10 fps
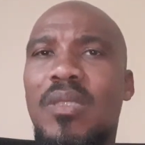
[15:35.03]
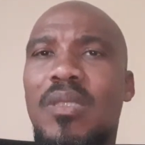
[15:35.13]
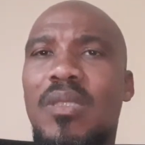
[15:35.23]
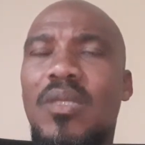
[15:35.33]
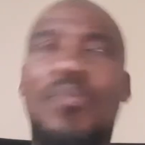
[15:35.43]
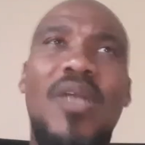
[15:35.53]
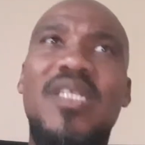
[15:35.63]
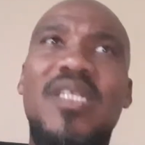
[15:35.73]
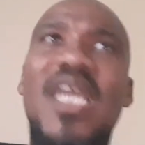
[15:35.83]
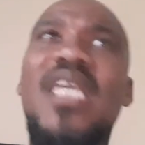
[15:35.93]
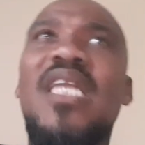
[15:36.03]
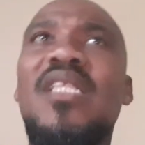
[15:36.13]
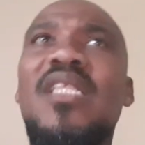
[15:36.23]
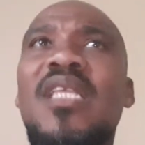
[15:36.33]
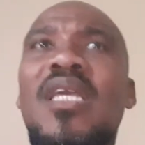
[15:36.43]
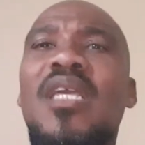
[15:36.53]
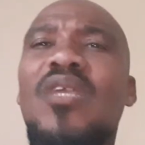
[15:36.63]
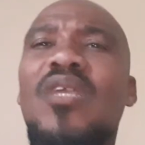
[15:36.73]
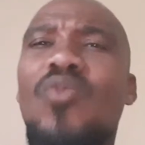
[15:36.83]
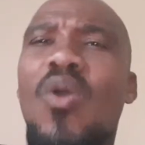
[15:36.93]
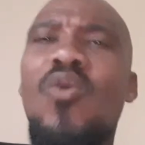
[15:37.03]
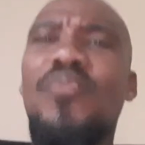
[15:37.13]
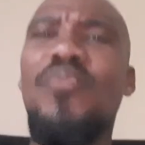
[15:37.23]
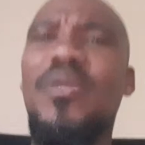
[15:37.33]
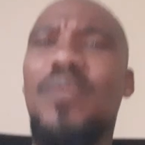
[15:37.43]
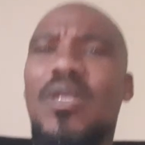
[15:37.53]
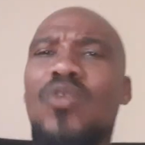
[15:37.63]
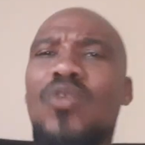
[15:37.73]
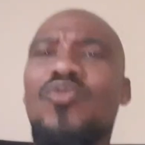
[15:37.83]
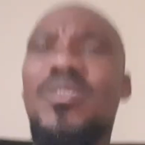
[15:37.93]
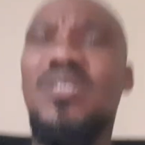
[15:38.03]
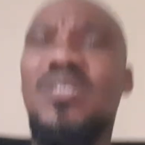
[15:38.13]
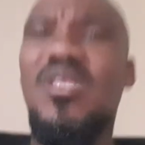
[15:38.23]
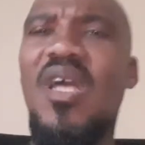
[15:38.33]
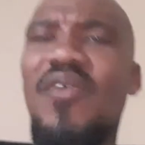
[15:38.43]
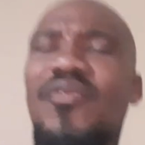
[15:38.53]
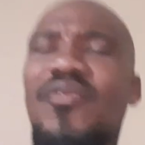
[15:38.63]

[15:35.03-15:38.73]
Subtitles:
to partake in grown people human stuff.